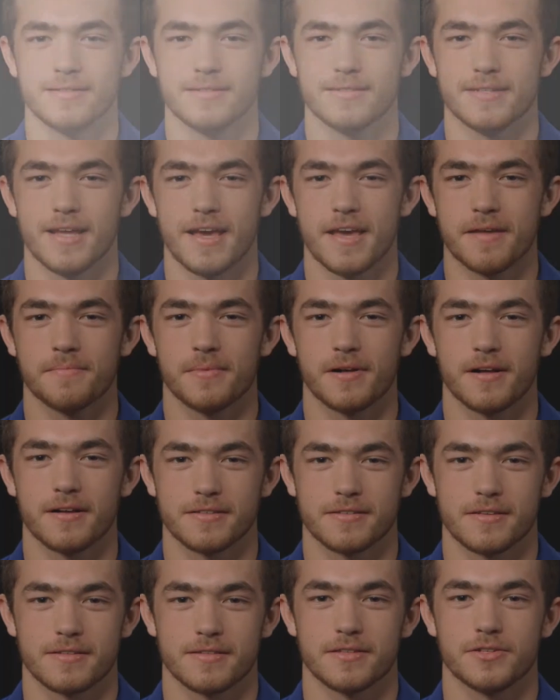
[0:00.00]
Dan
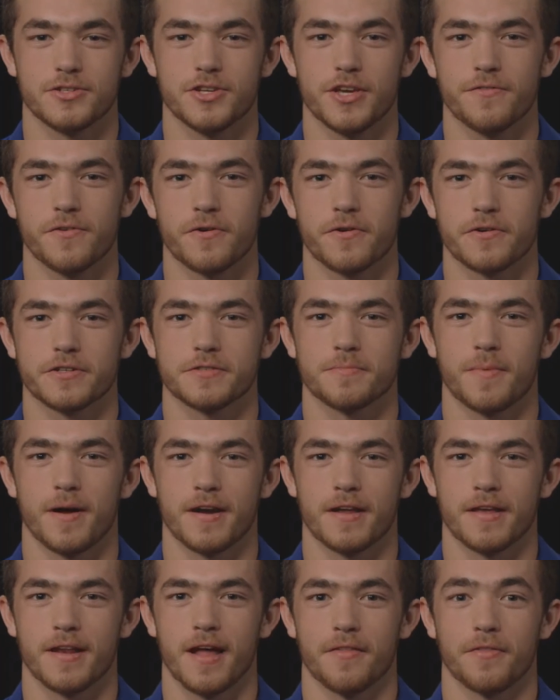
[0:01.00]
Balz is the chief
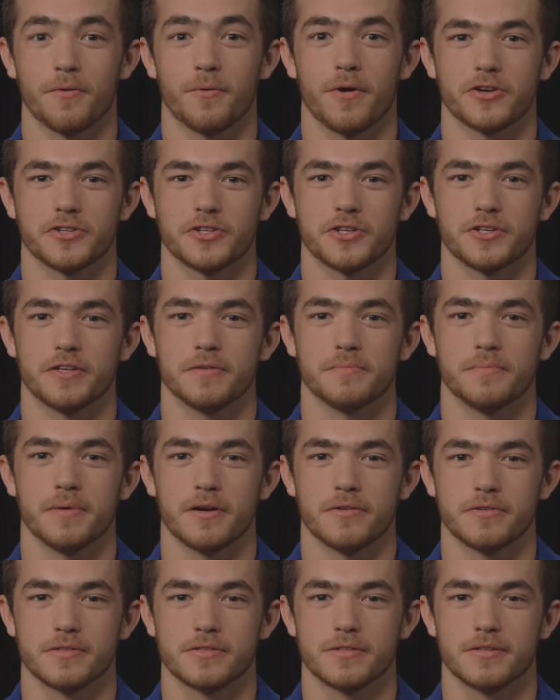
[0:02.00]
correspondent at the Washington
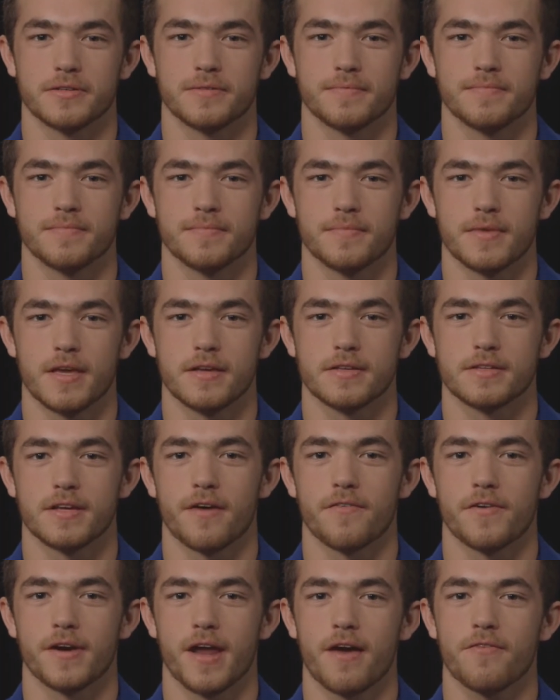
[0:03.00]
Post. He has
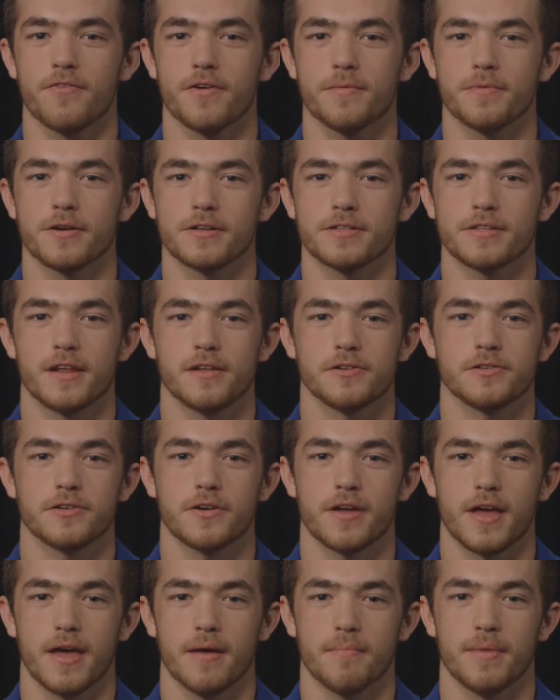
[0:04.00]
covered every presidential
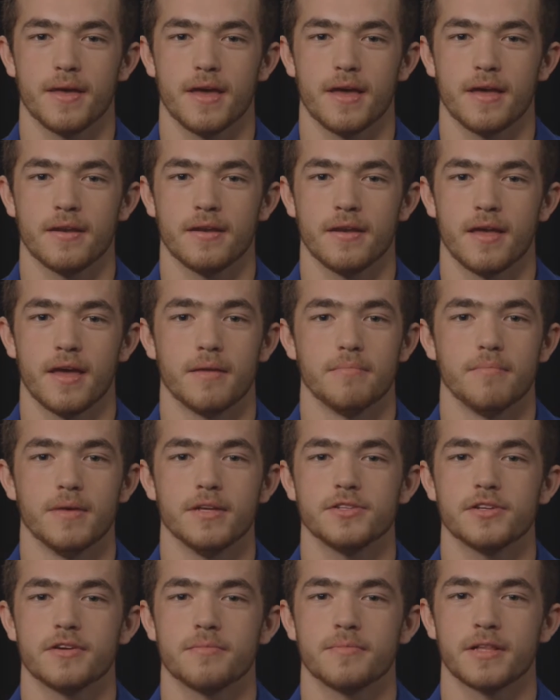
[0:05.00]
campaign and
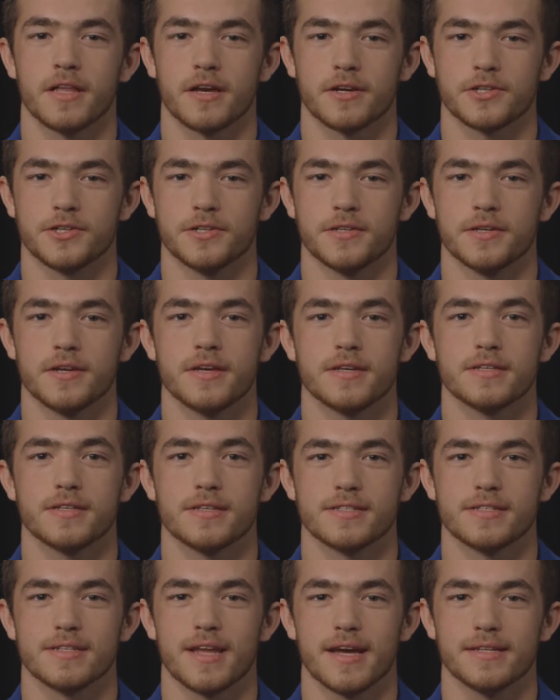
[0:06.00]
midterm election
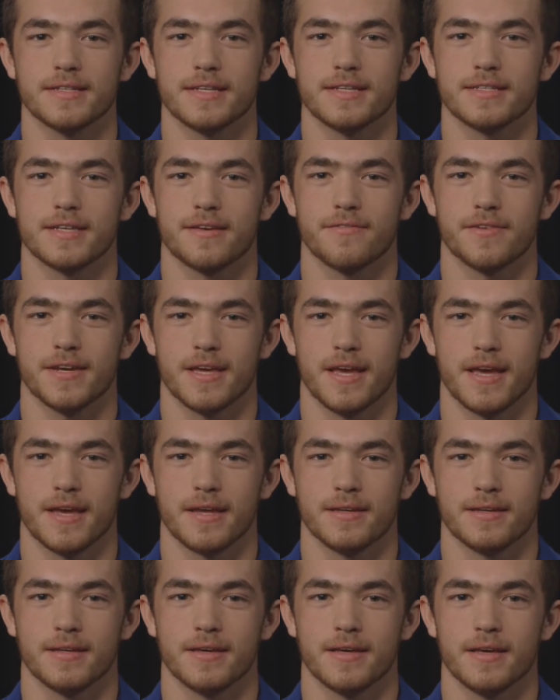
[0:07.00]
since 1978.
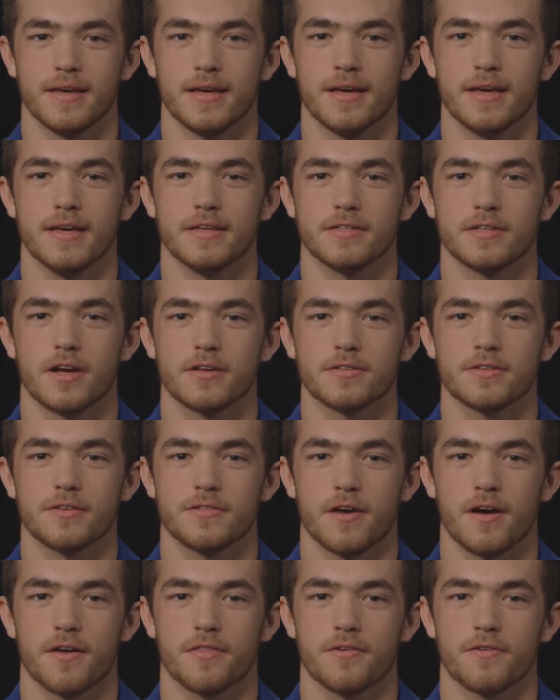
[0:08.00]
He's also
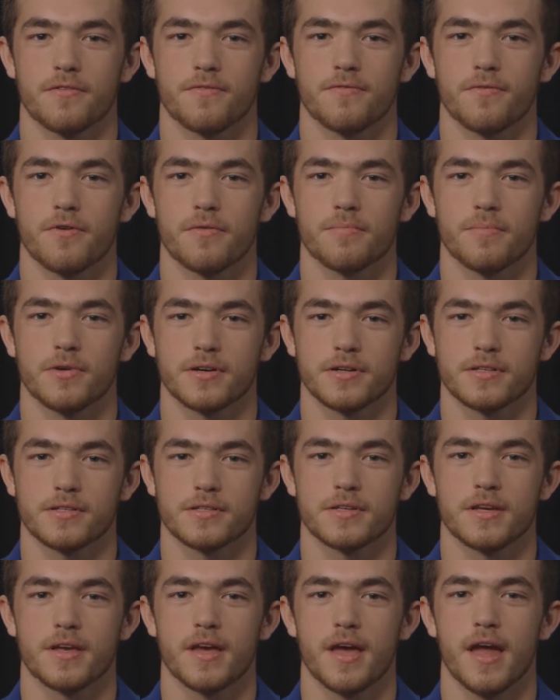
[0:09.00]
the author of 4
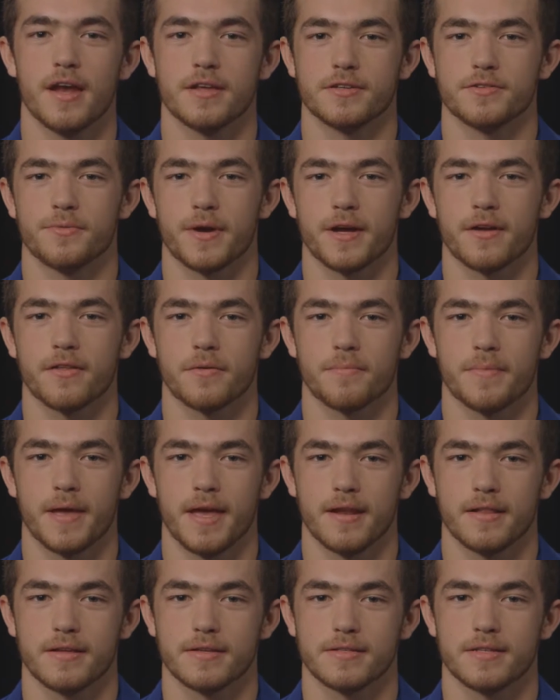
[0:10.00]
books and is a regular
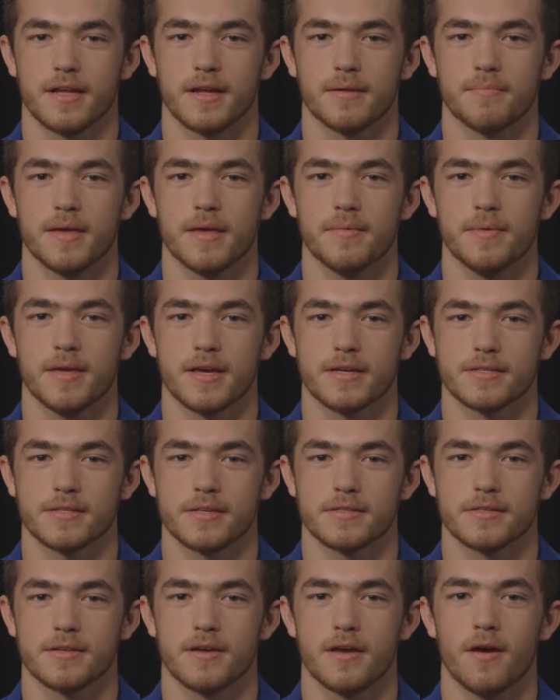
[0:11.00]
panelist on
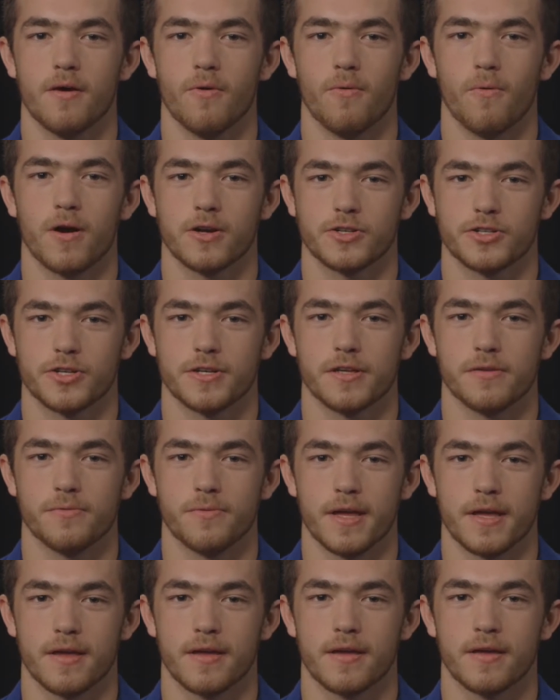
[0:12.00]
PBS's Washington
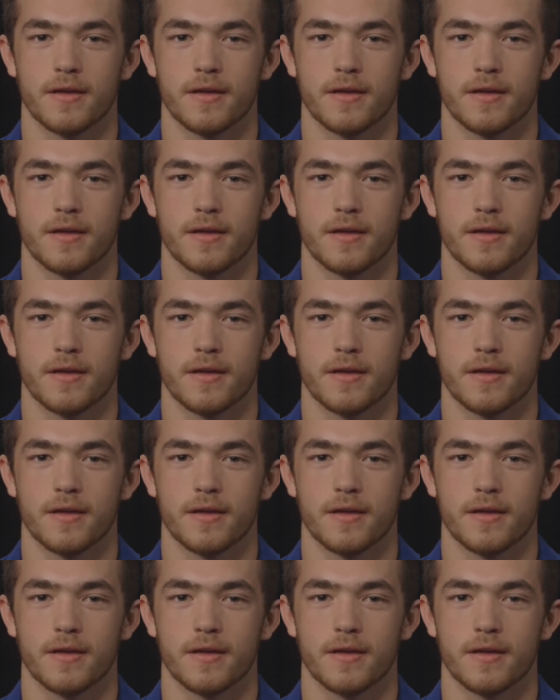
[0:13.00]
Week.